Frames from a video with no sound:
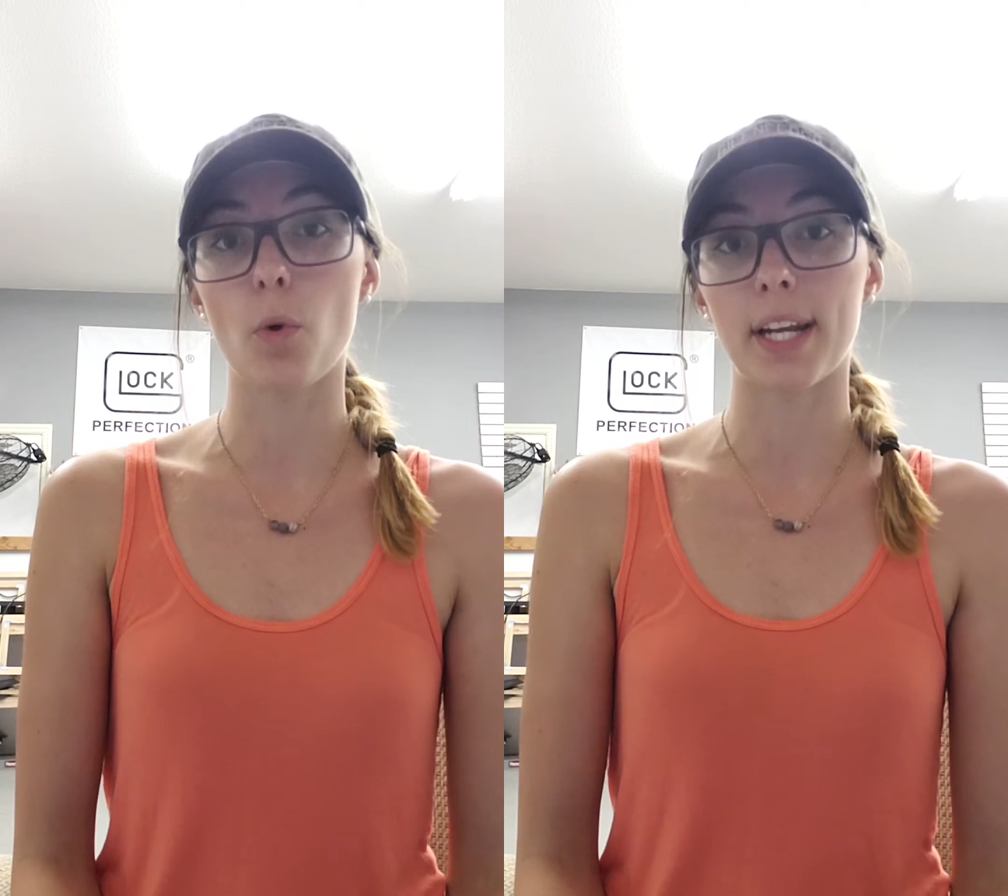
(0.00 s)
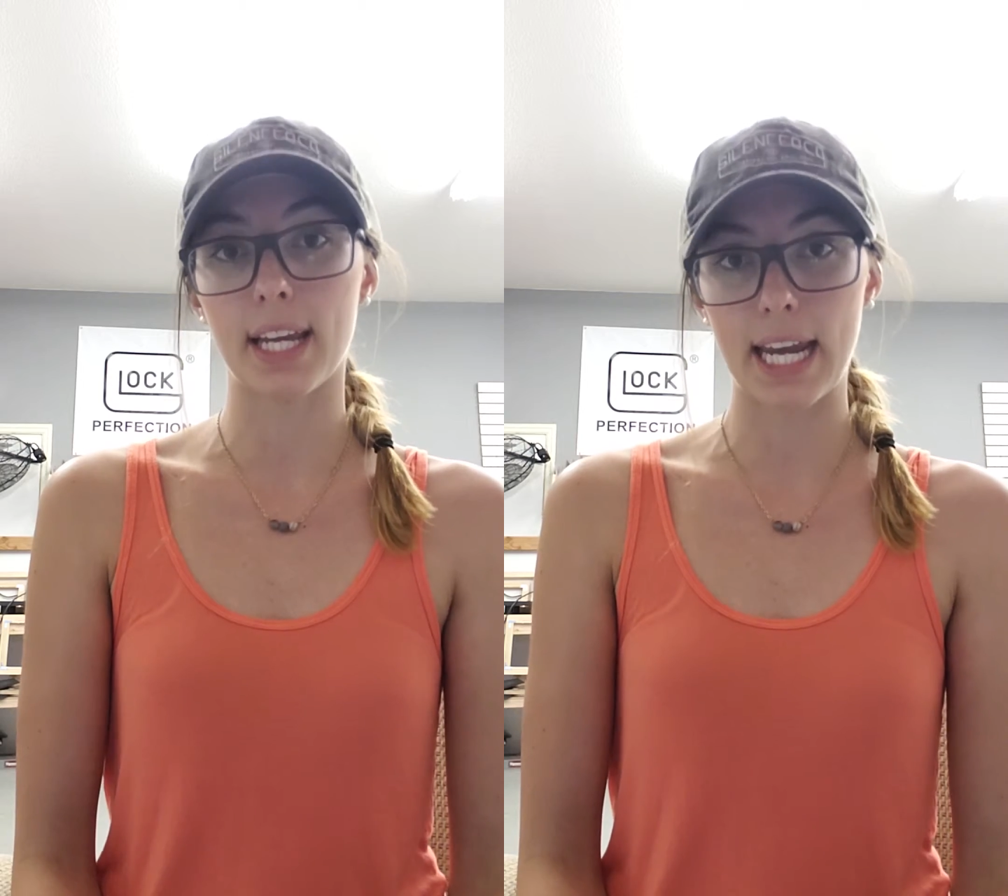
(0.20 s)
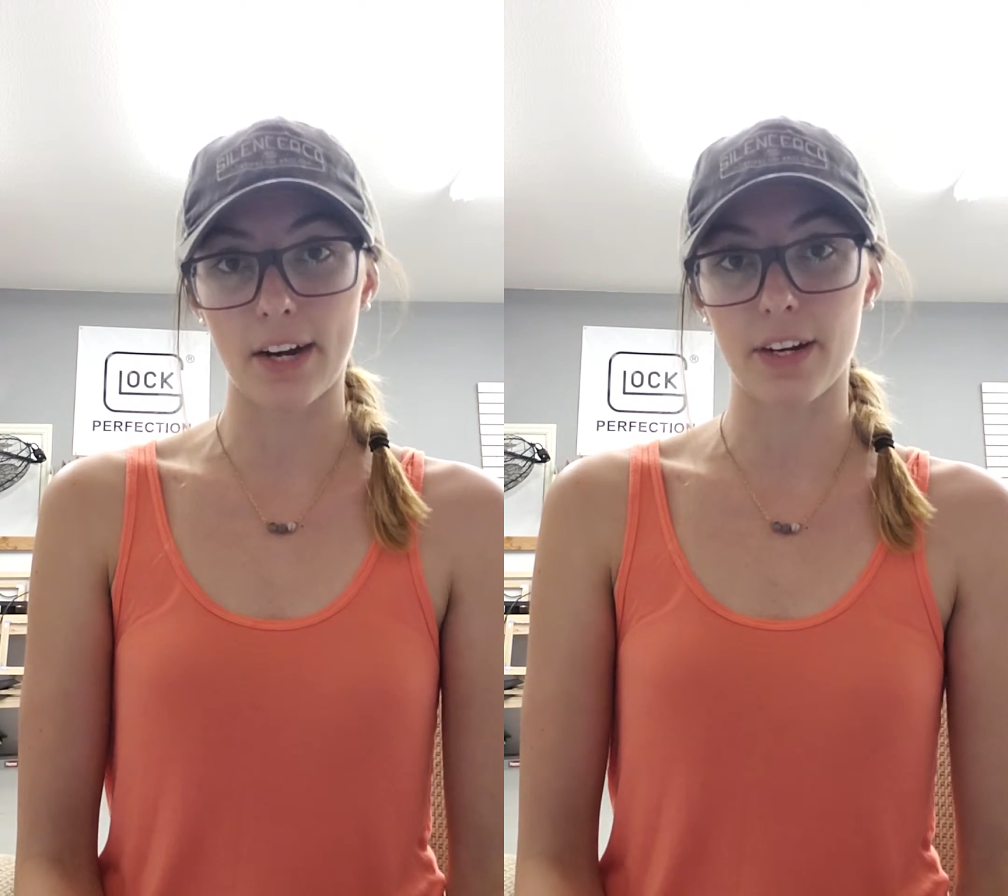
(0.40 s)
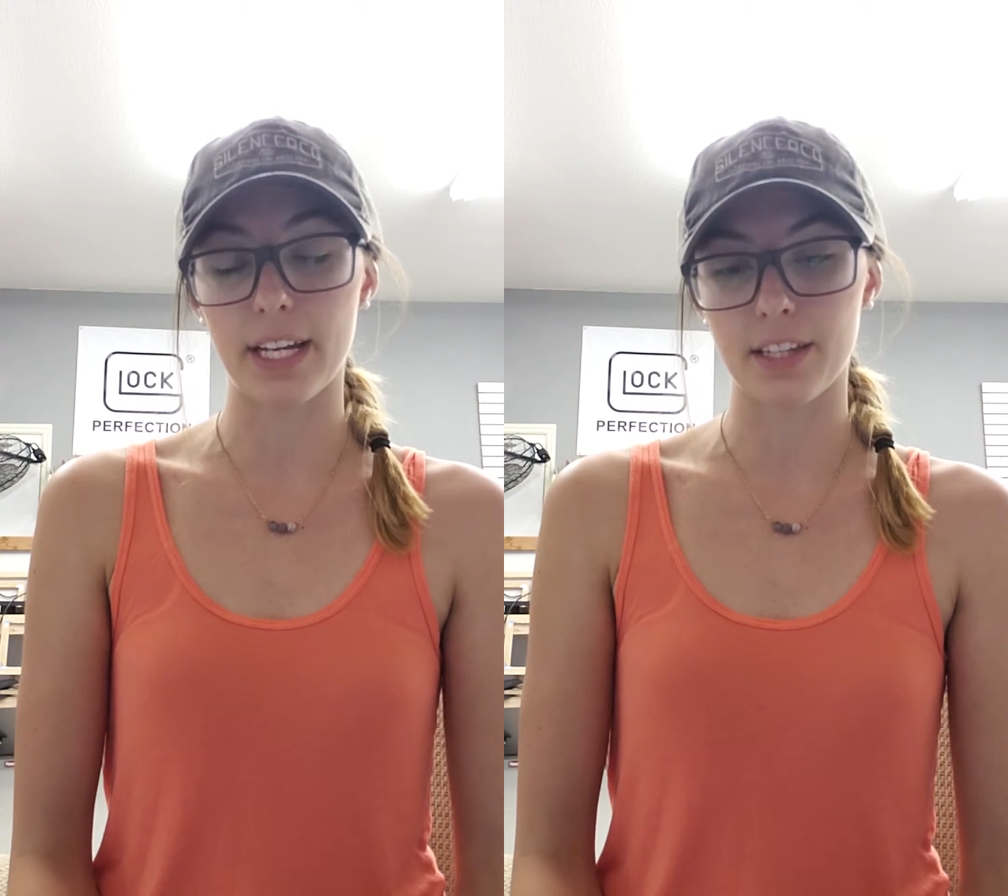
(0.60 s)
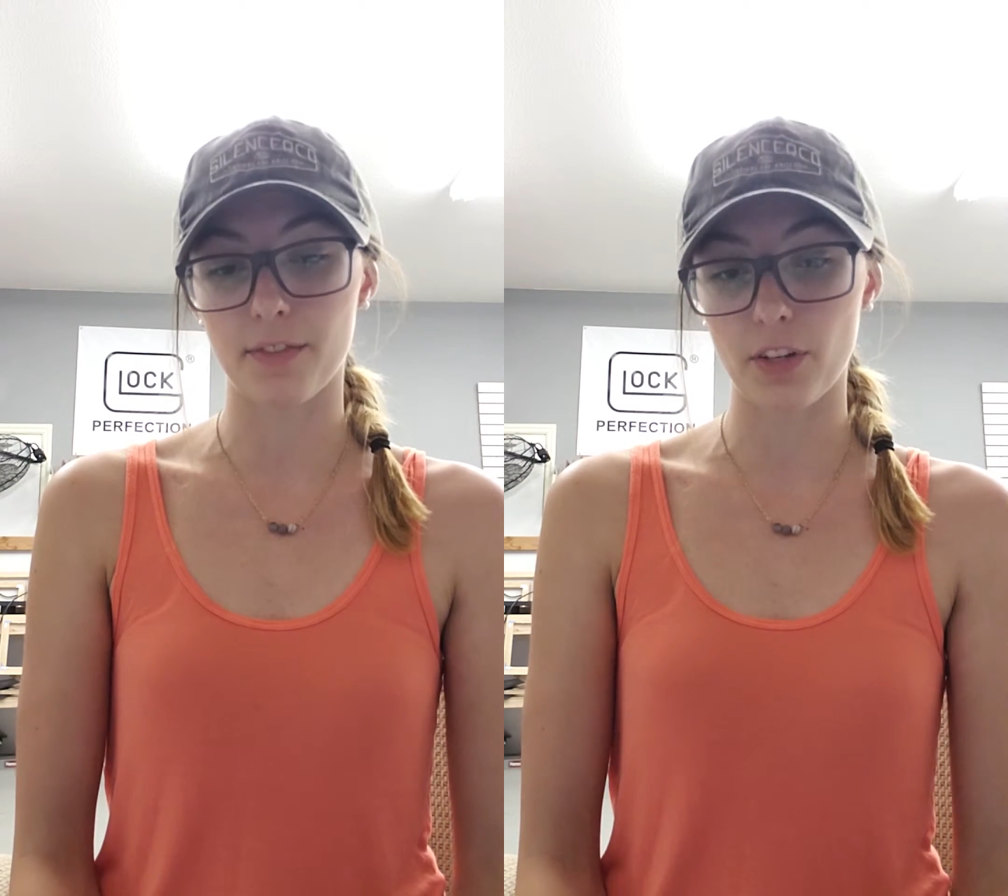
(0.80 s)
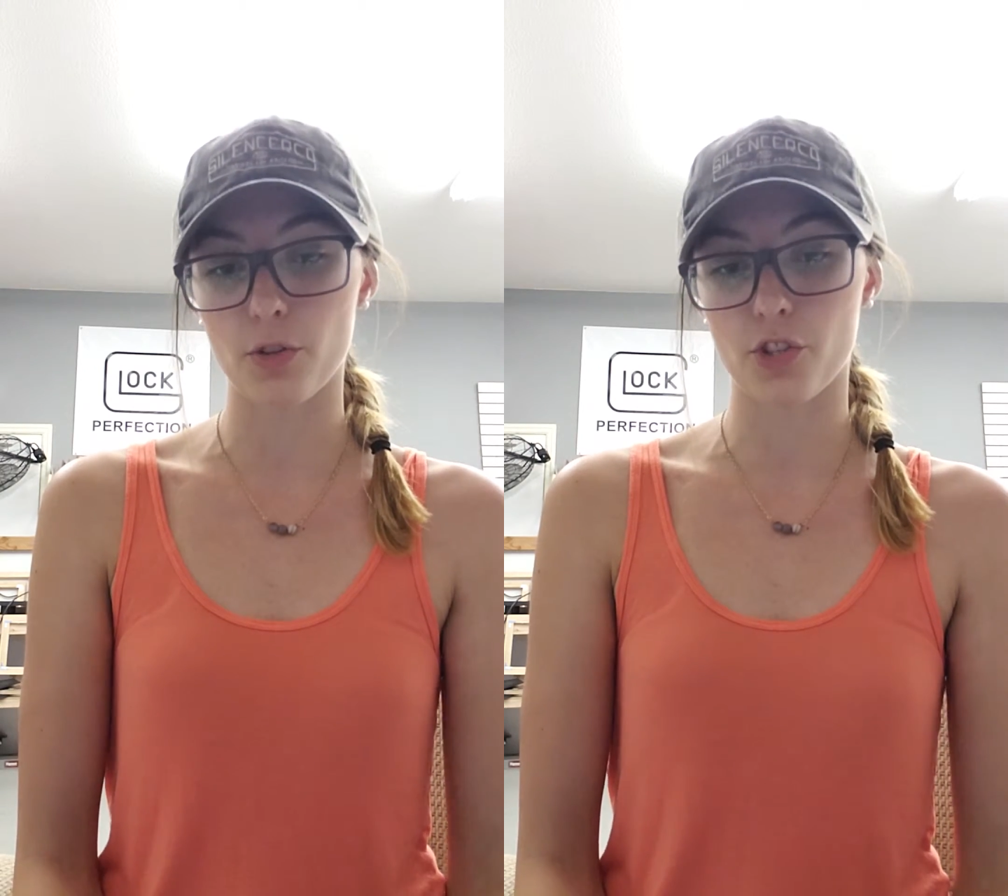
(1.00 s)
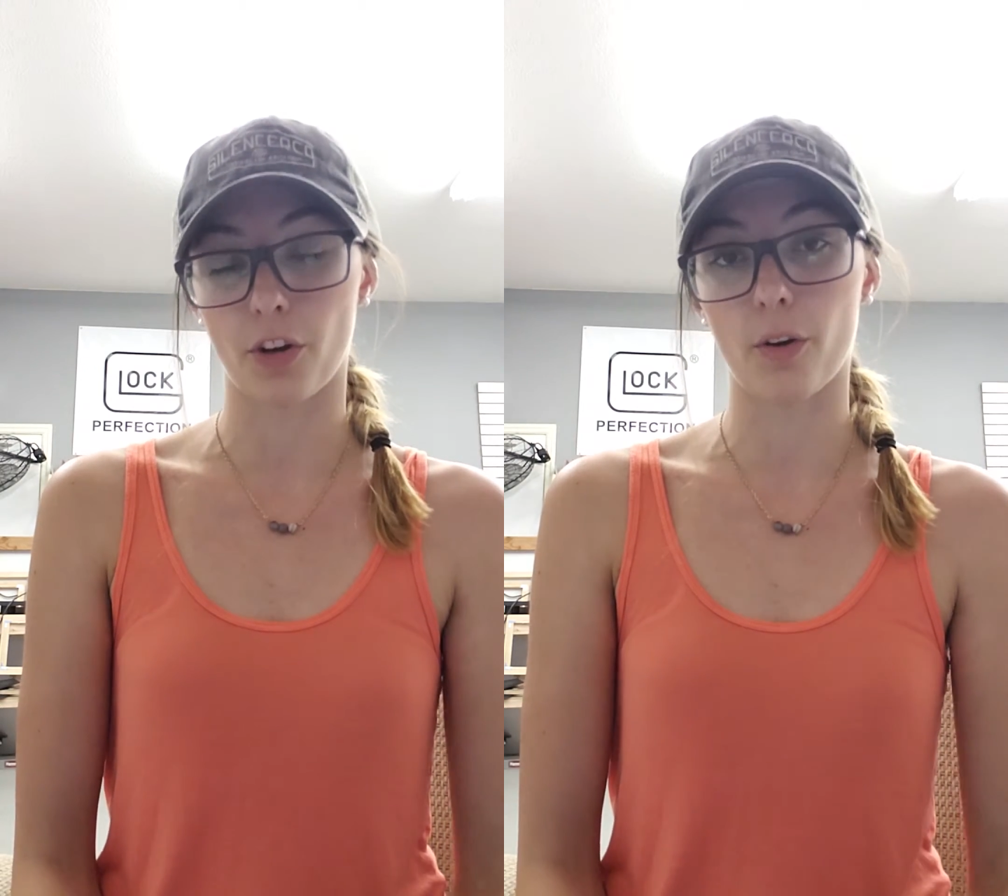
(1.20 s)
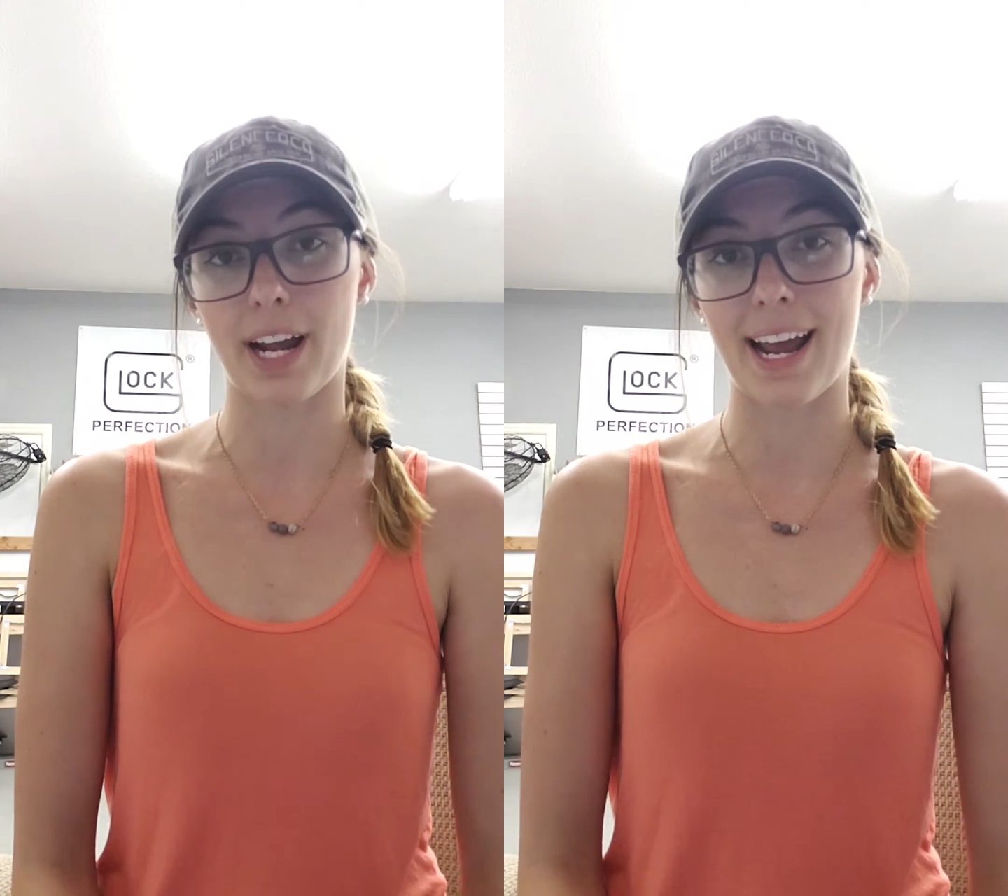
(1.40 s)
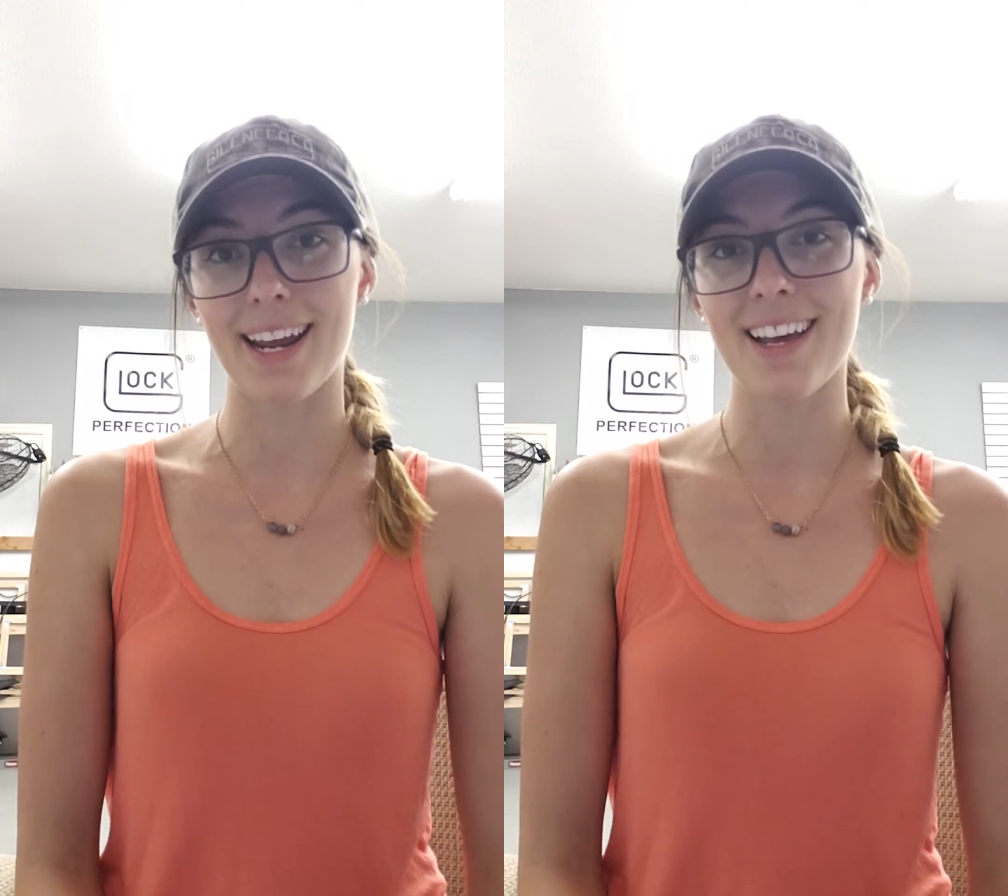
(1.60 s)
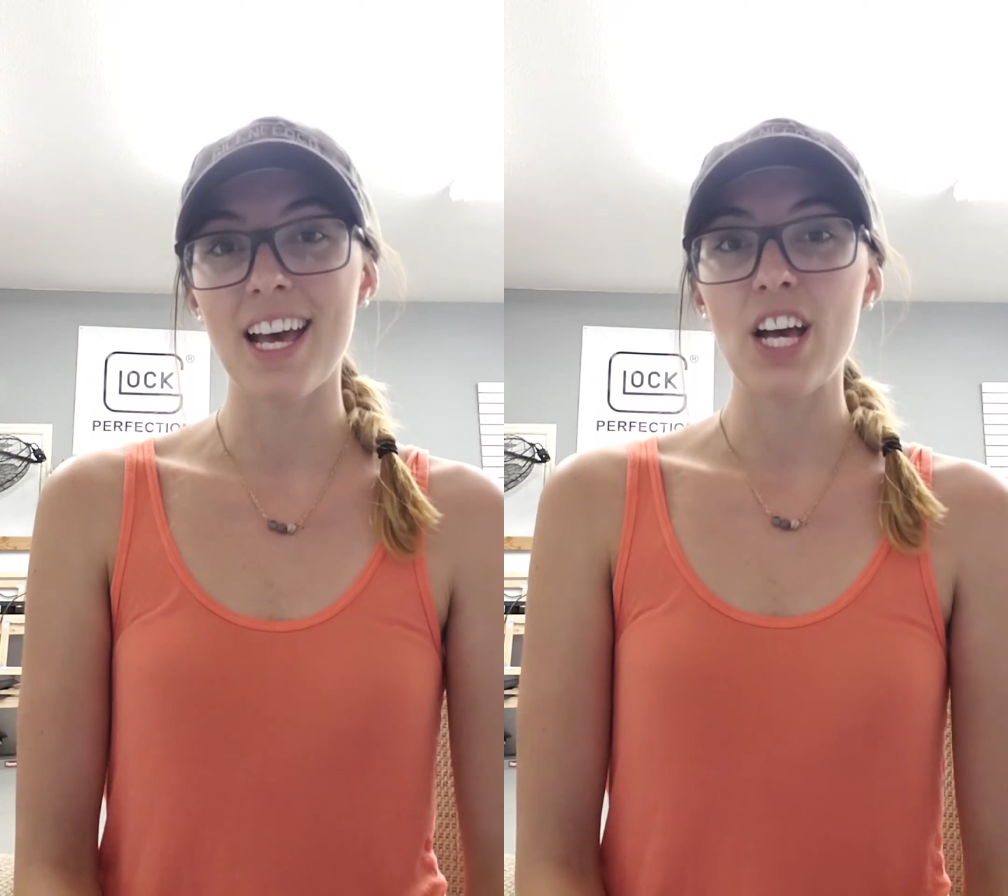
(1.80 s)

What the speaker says: want to carry in the future, okay?